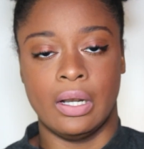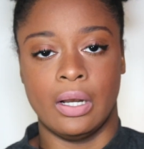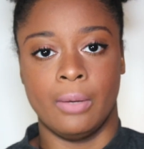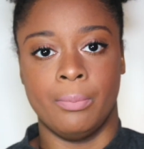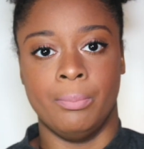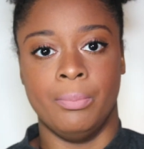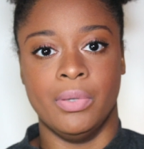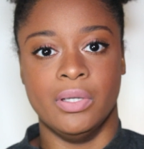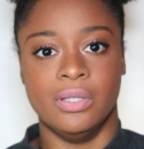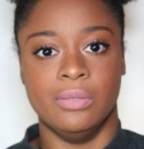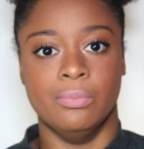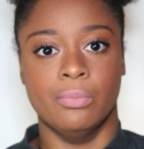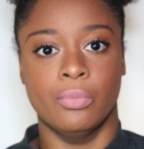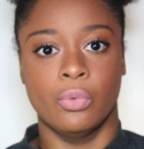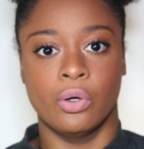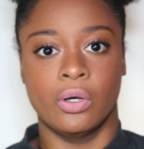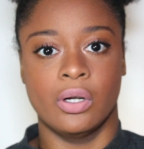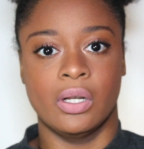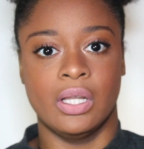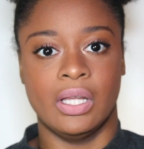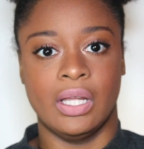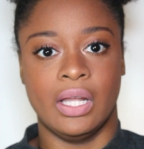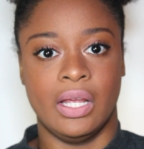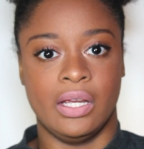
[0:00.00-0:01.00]
a bit
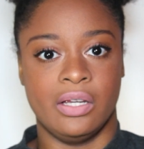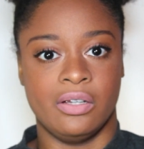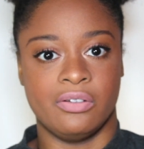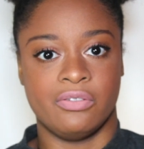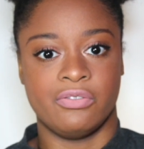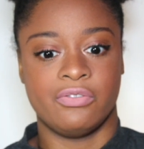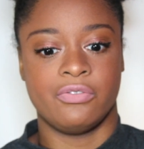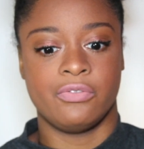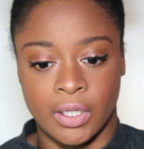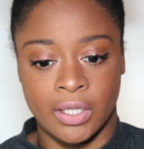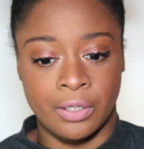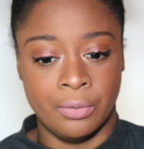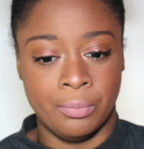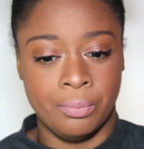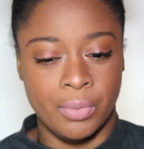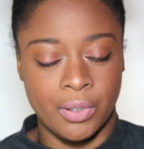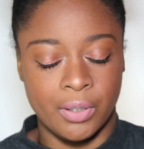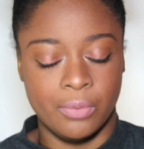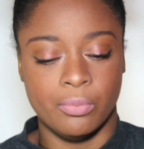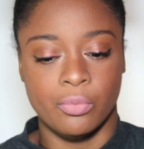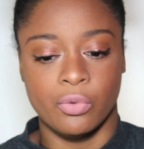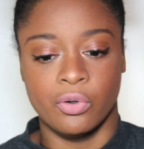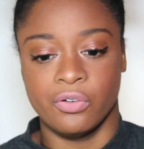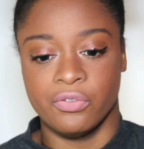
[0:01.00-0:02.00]
more length and a
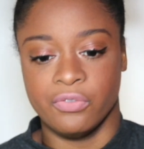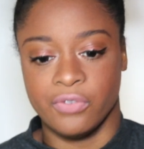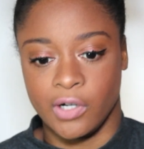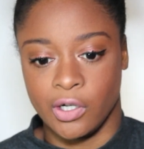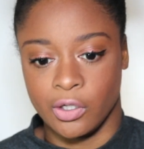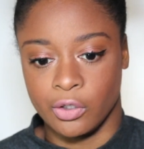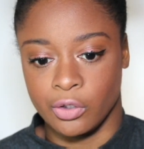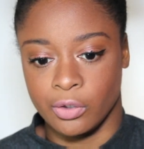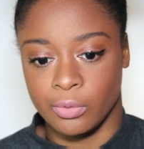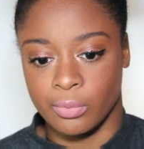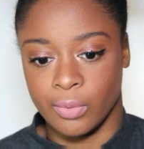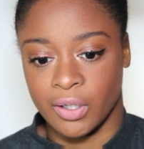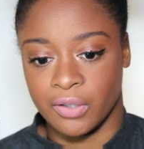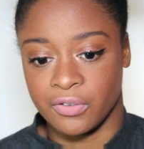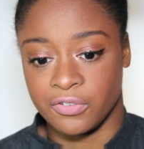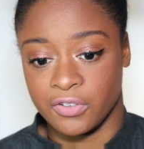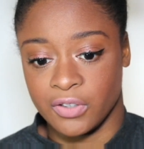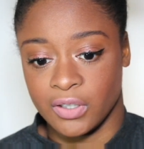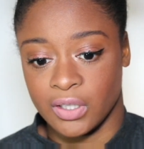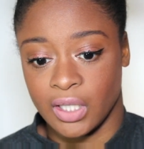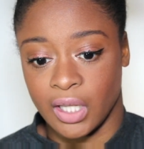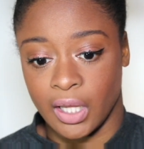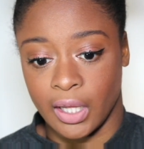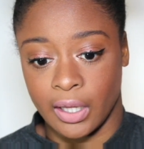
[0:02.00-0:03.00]
bit more volume. I
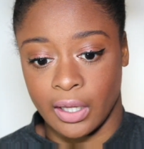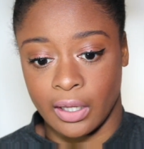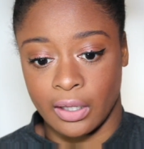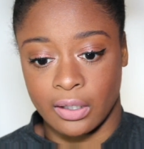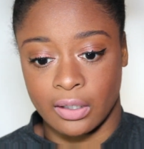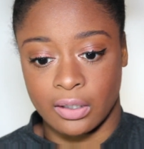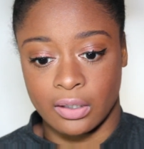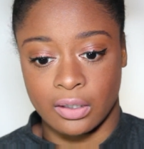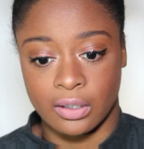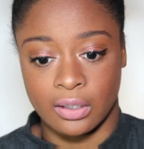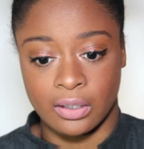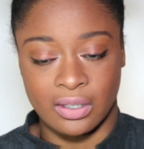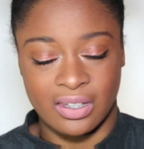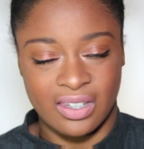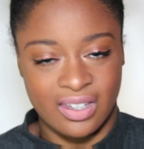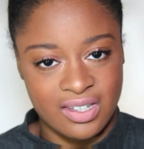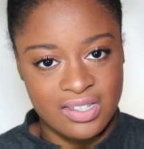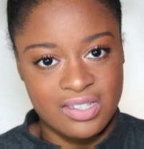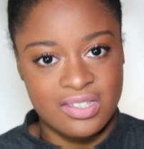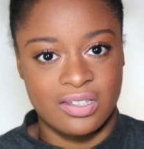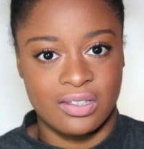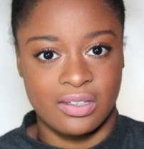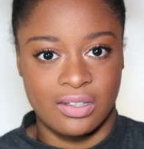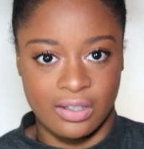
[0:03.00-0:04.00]
feel like,
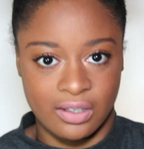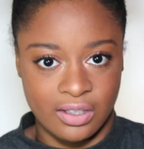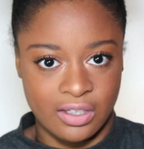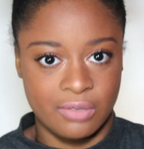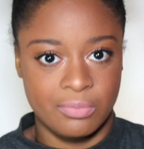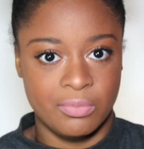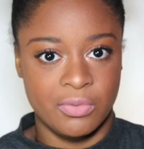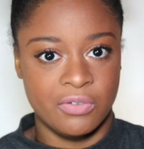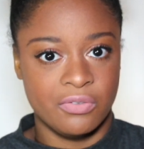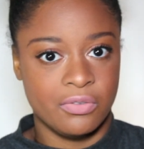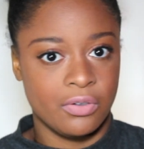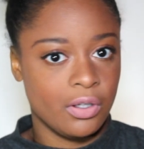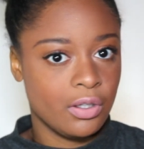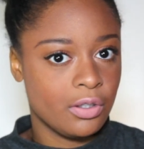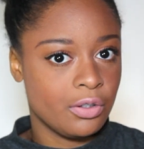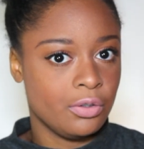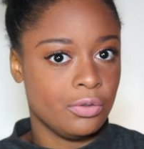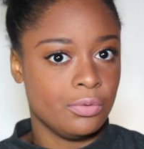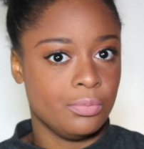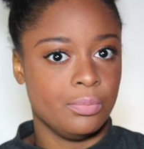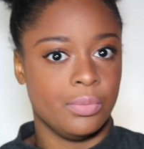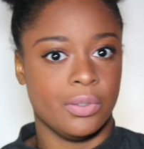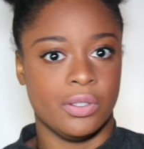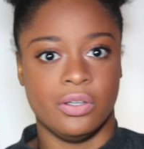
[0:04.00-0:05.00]
yes, it did give me
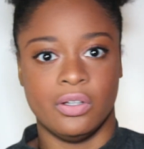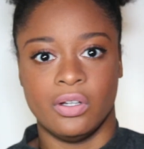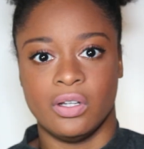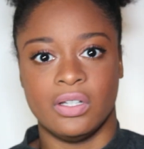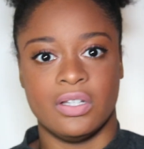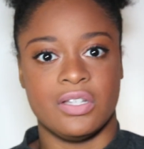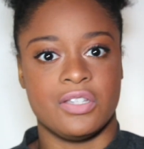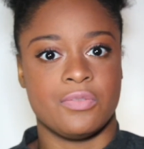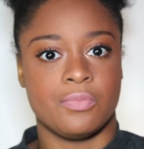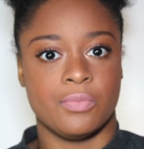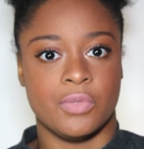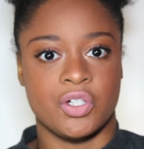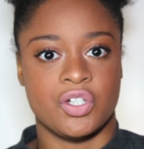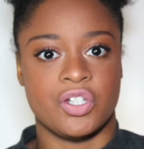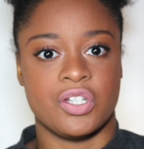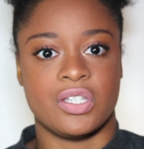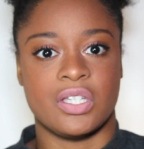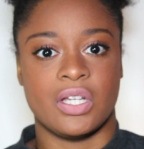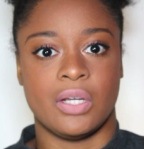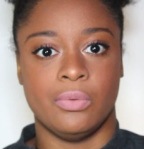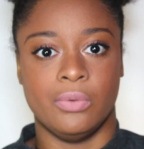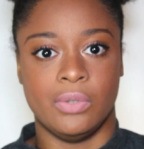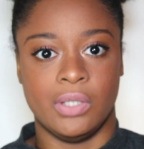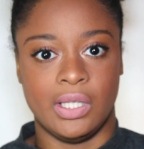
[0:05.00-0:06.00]
volume, but not as much
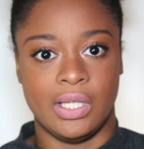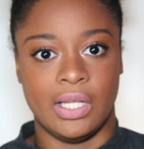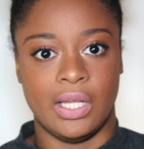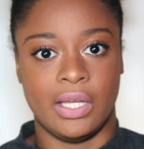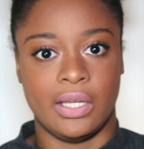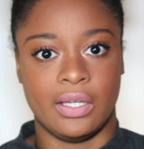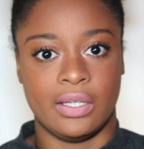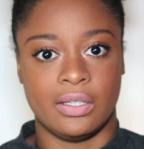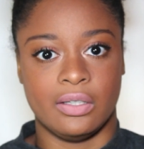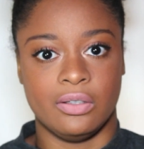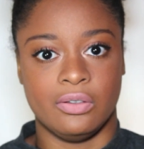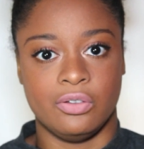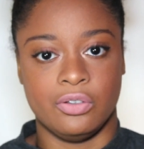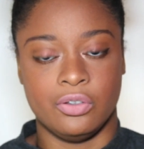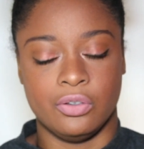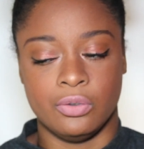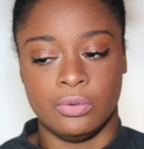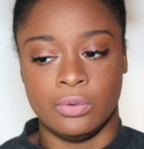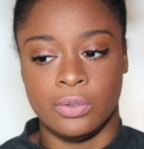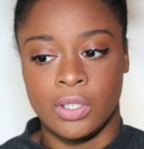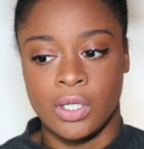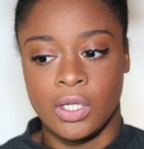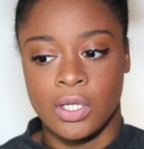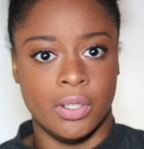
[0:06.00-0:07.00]
as I would like it
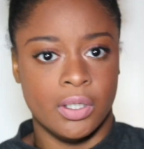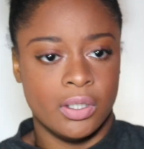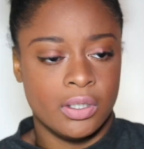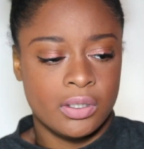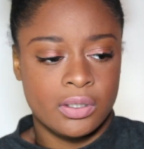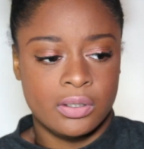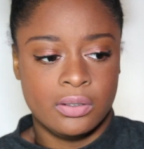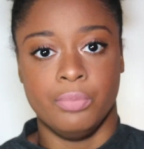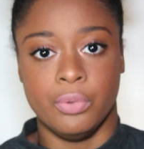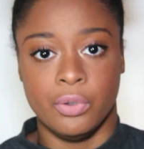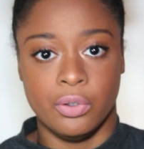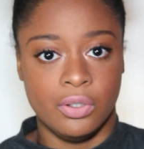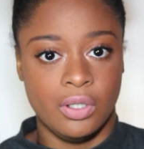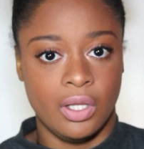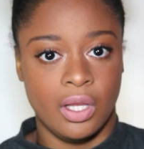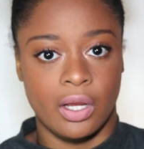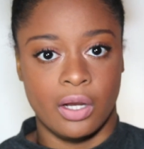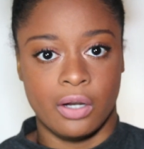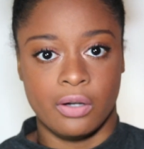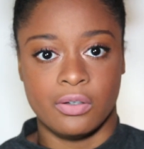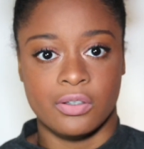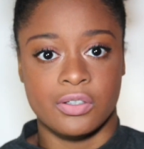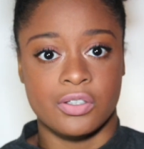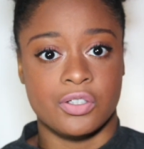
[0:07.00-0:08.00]
to. But Beauty
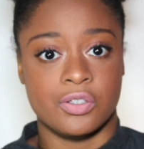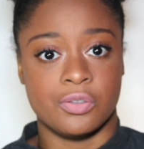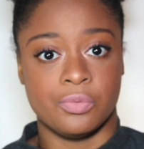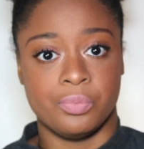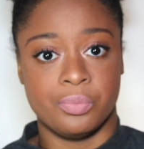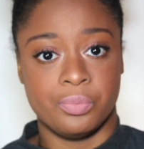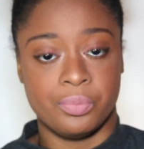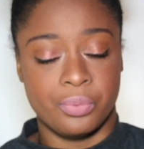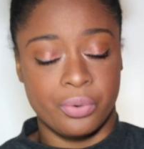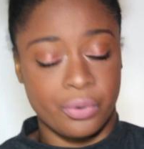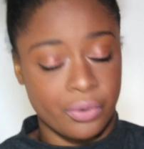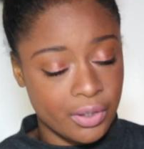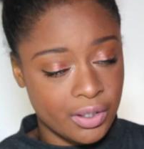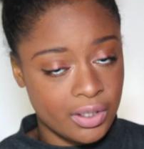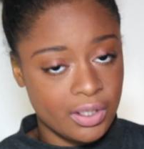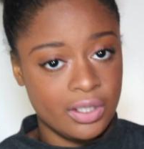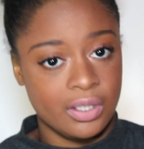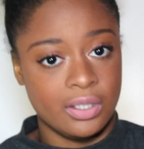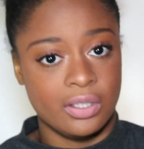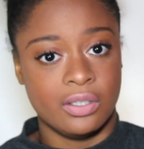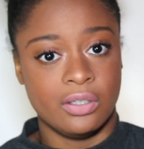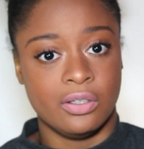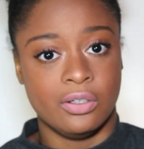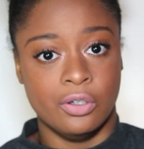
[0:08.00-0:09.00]
Era is a
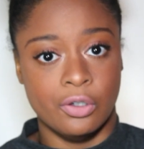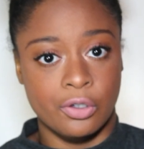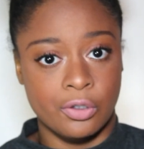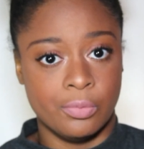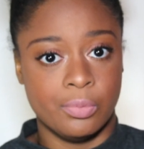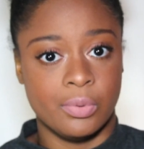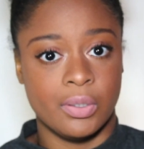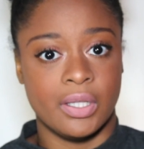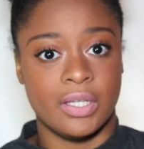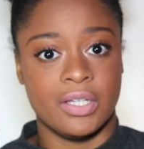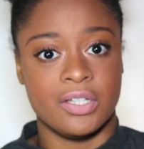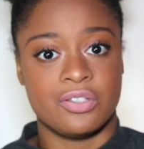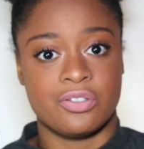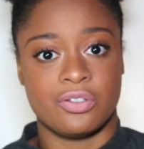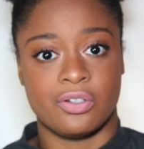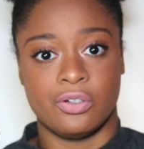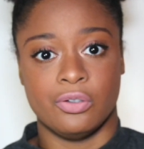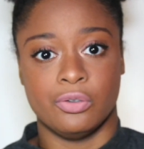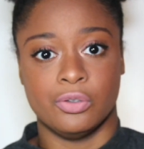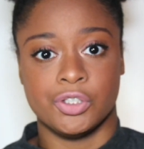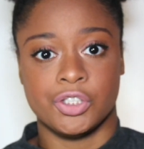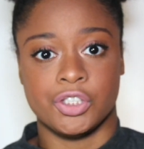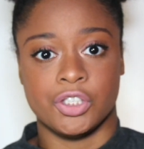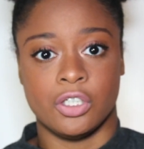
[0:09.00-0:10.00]
pretty good place to
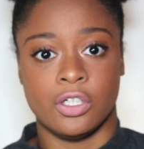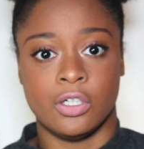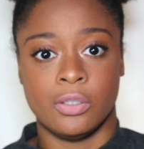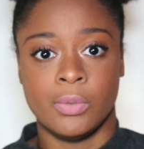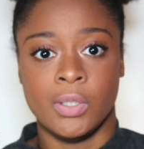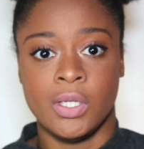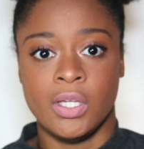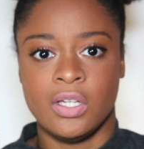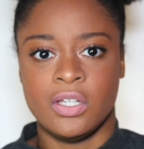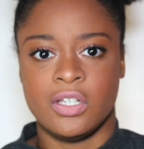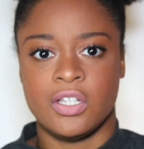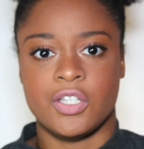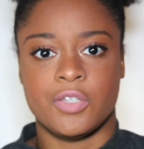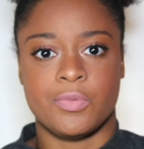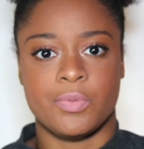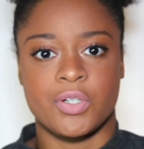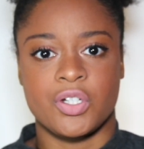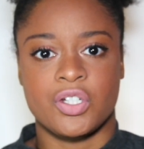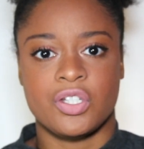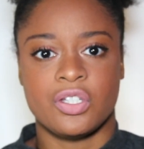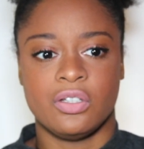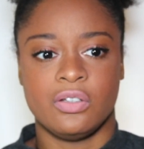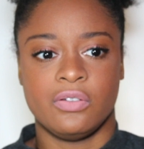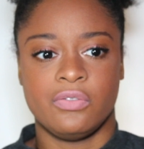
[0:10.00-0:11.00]
go shop,
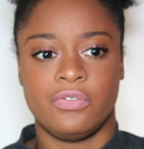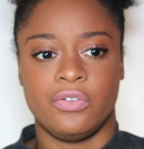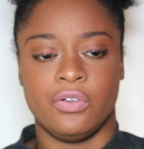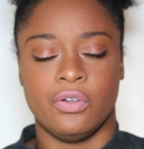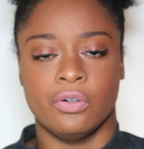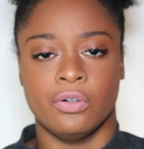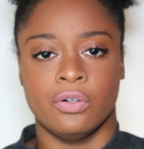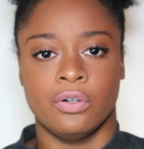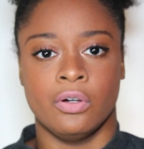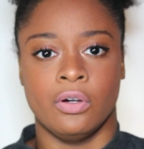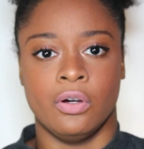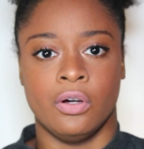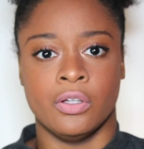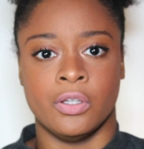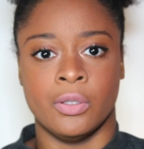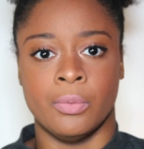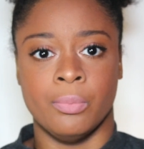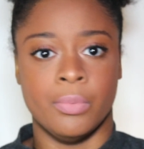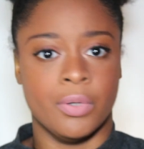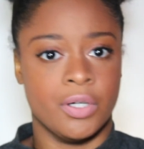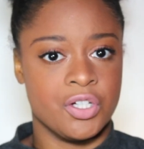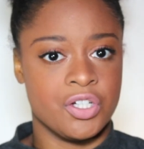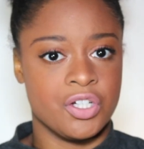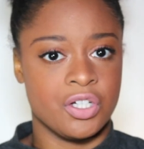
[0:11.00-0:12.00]
especially if you're on a
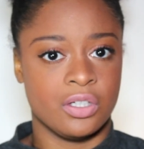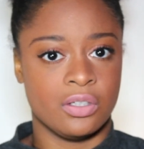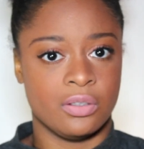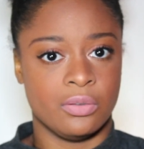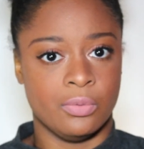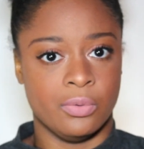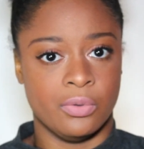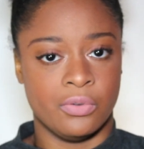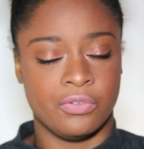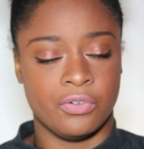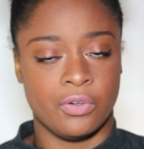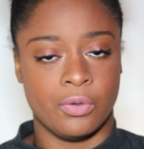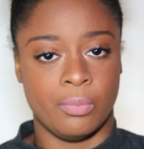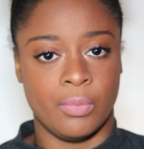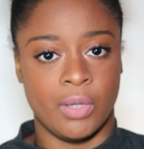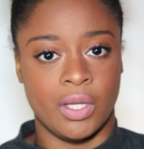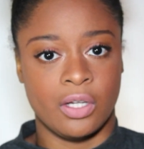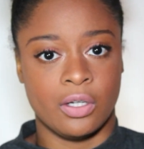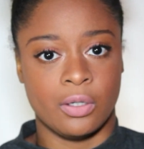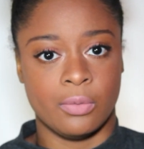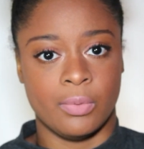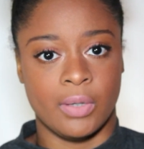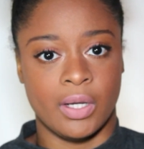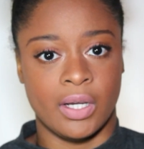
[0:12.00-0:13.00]
budget with your
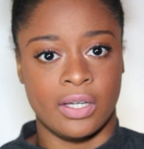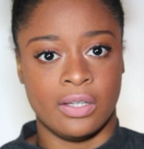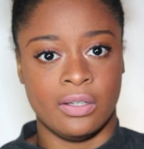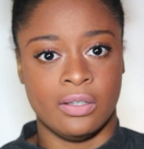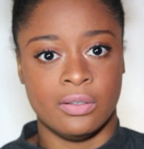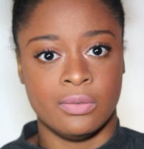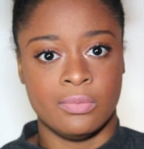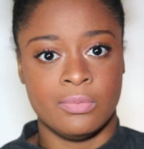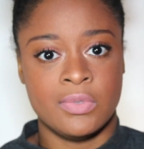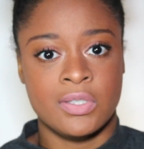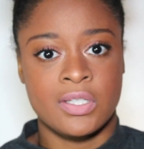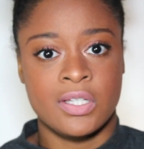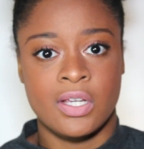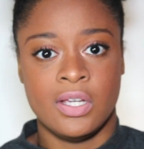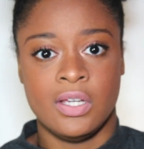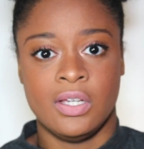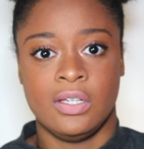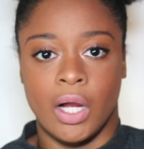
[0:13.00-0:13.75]
makeup items.